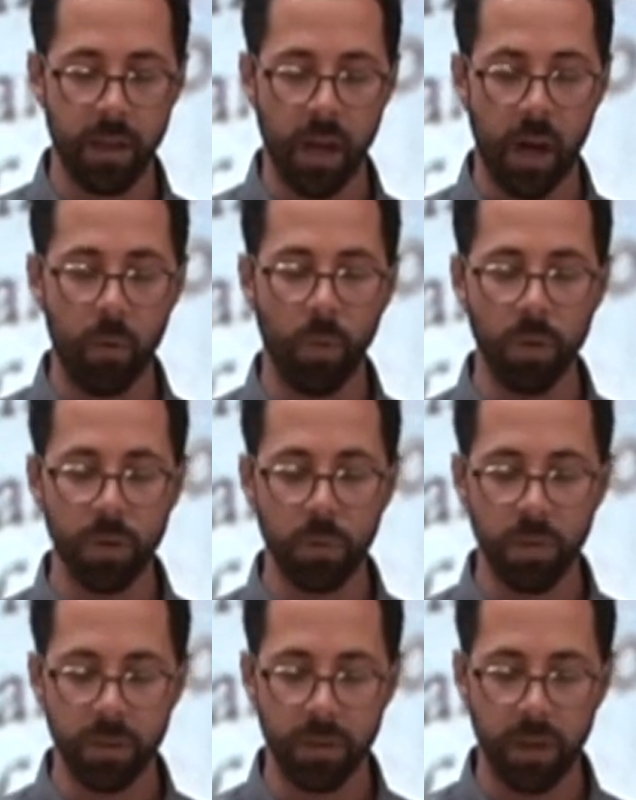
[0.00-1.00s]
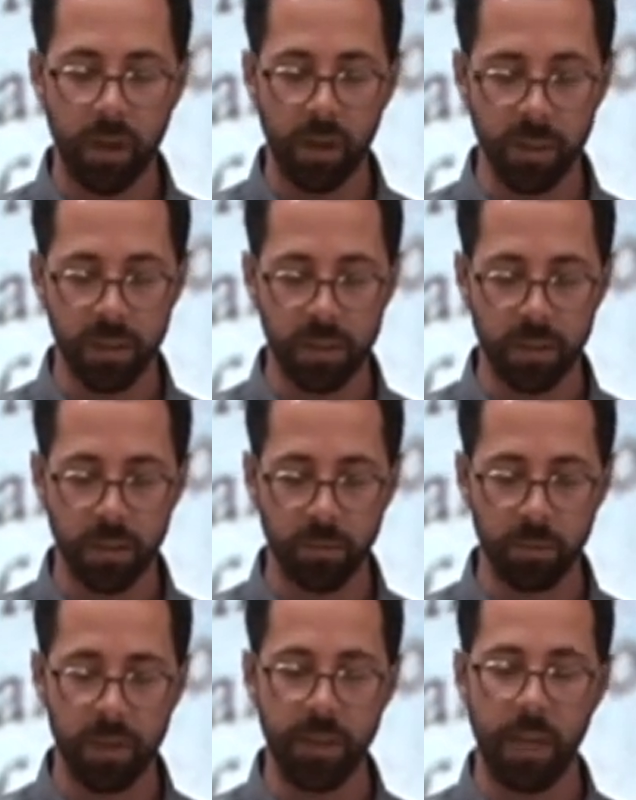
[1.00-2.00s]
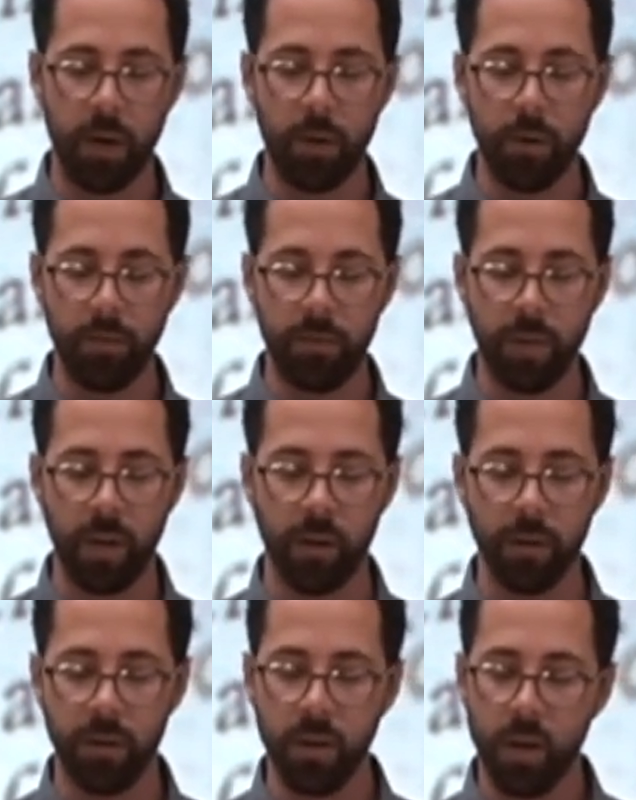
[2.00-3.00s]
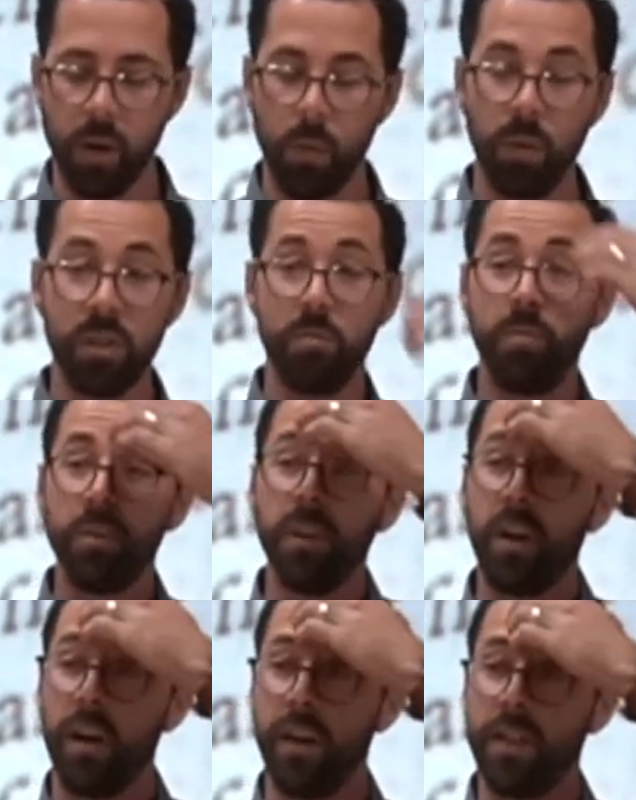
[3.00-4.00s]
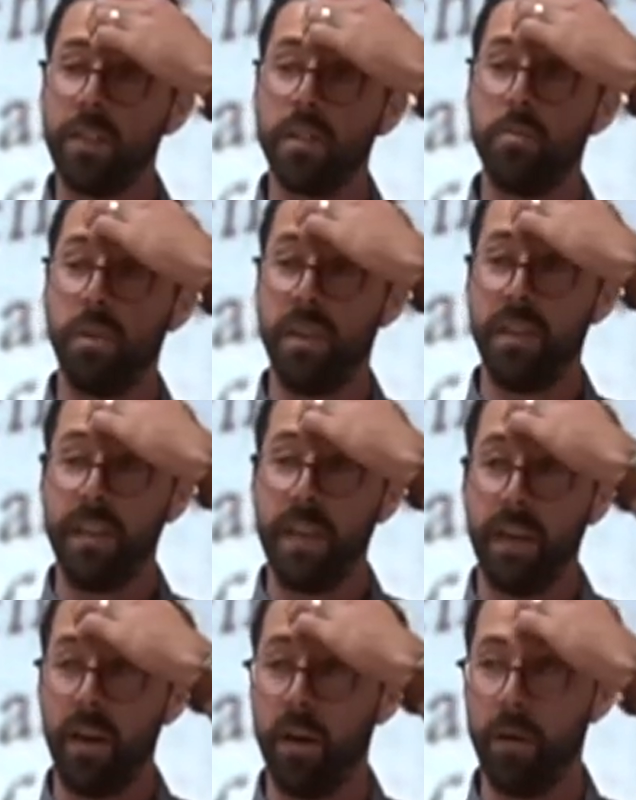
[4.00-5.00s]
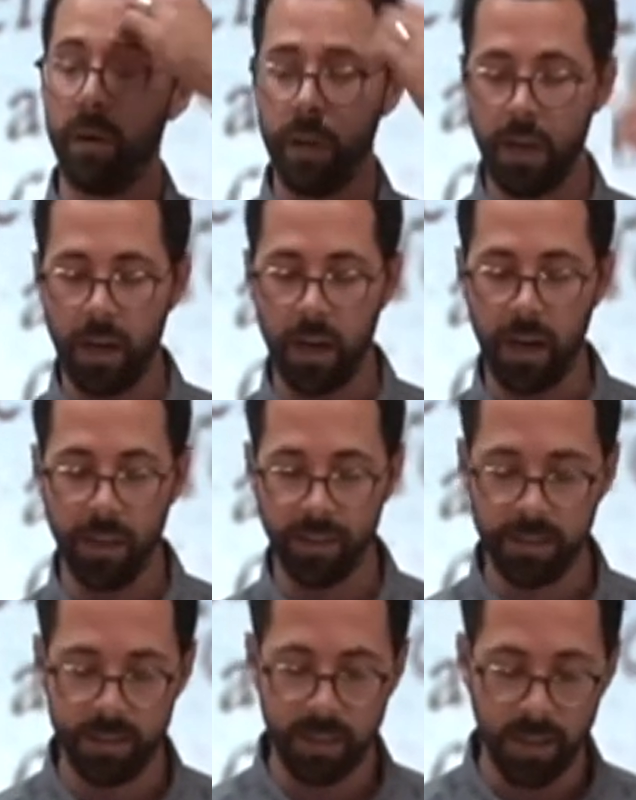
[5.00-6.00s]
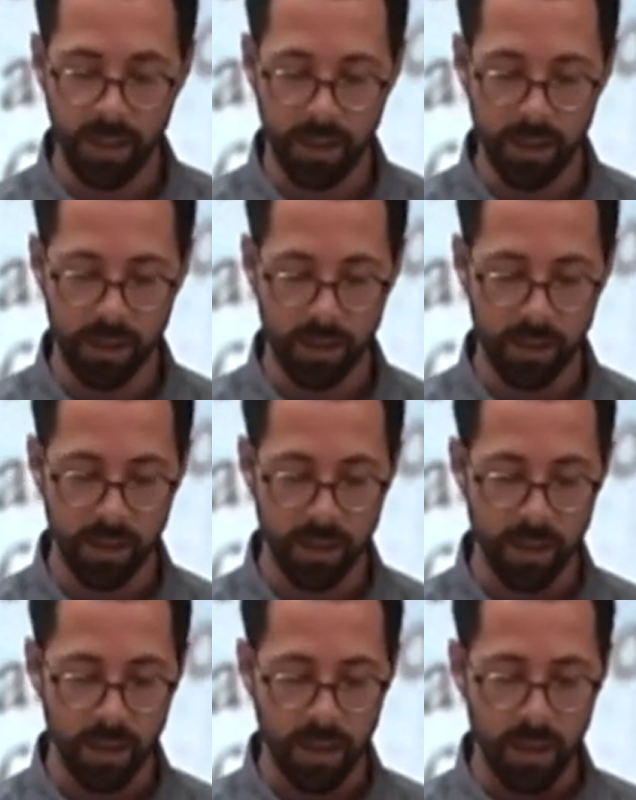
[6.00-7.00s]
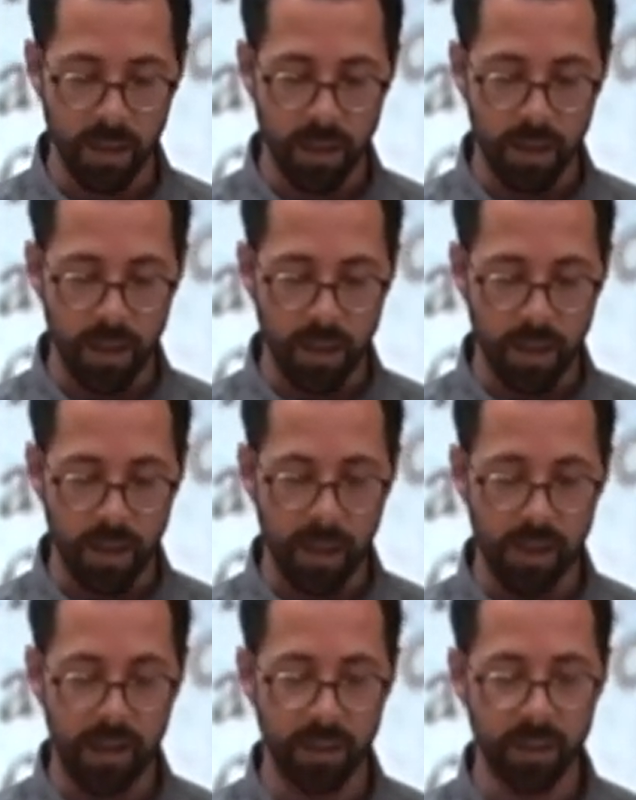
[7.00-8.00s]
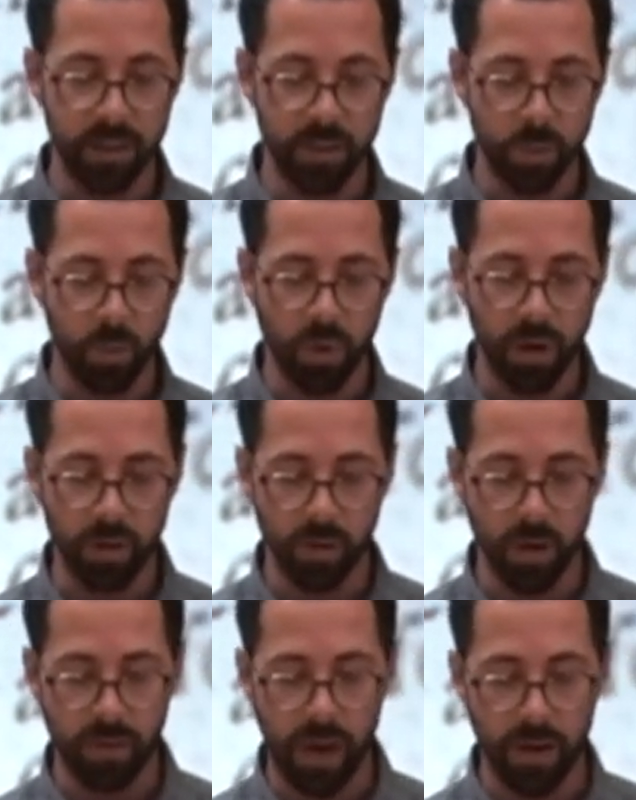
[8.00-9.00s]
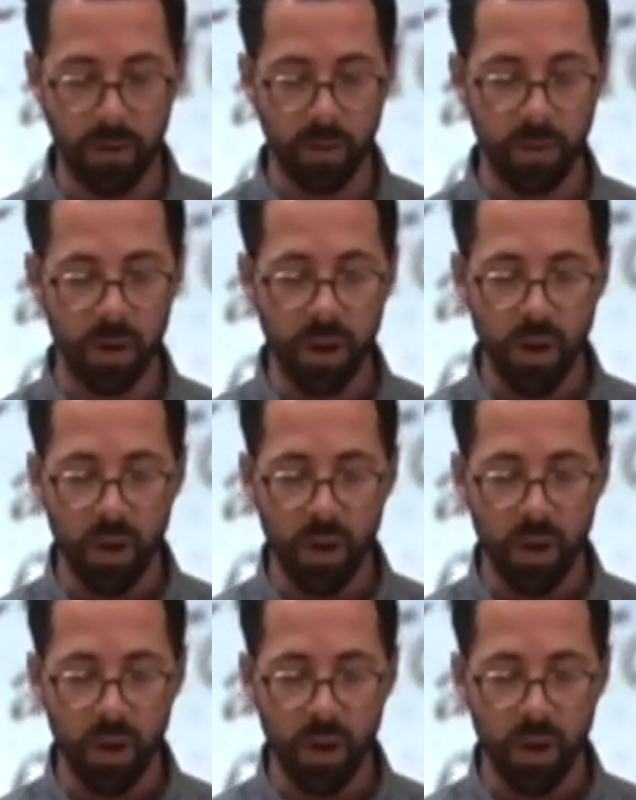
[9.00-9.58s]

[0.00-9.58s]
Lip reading: I once was lost, but now I'm found, was blind, but now I see." And here's what I love. "I don't